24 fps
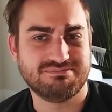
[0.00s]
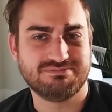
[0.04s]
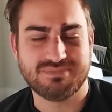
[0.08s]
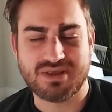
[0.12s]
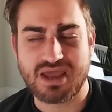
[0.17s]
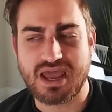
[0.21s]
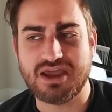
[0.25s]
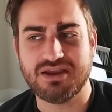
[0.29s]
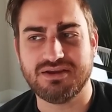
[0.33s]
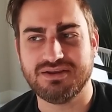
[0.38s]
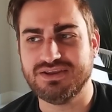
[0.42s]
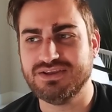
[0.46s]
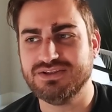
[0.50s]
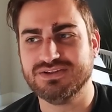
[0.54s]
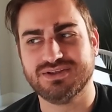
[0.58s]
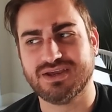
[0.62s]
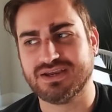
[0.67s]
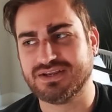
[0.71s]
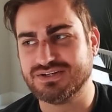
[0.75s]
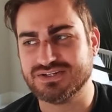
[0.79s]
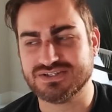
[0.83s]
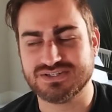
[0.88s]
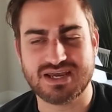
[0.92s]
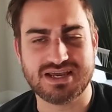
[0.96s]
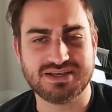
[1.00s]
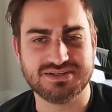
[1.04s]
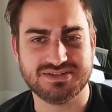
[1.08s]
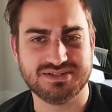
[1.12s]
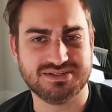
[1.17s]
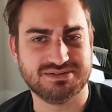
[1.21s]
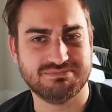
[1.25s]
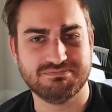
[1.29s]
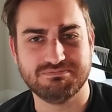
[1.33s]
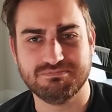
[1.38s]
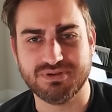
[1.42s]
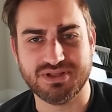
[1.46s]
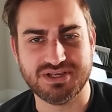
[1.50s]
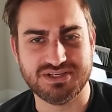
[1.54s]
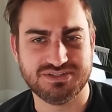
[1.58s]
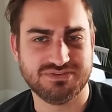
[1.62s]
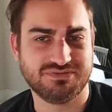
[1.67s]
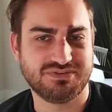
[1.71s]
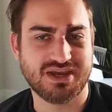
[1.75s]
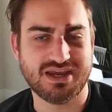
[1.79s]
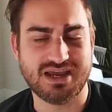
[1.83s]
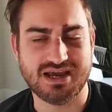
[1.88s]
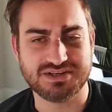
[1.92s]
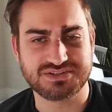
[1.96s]
he's like just has his Blades of
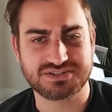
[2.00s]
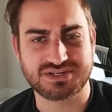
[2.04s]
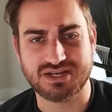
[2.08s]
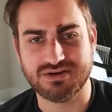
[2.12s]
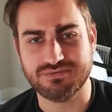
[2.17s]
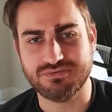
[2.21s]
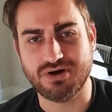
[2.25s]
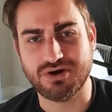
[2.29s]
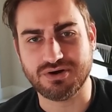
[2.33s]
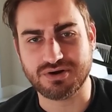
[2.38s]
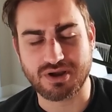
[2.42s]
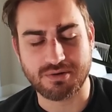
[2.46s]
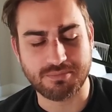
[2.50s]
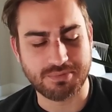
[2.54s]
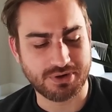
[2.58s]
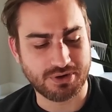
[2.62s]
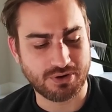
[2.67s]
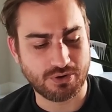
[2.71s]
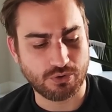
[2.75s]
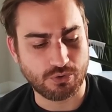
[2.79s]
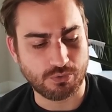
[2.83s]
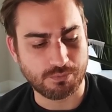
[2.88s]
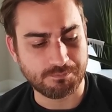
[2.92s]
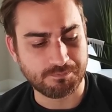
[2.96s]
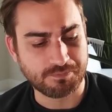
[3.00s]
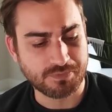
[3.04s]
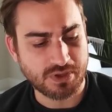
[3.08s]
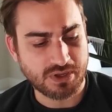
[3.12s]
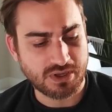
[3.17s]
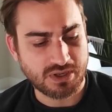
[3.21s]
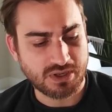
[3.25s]
Chaos kind of hung up at home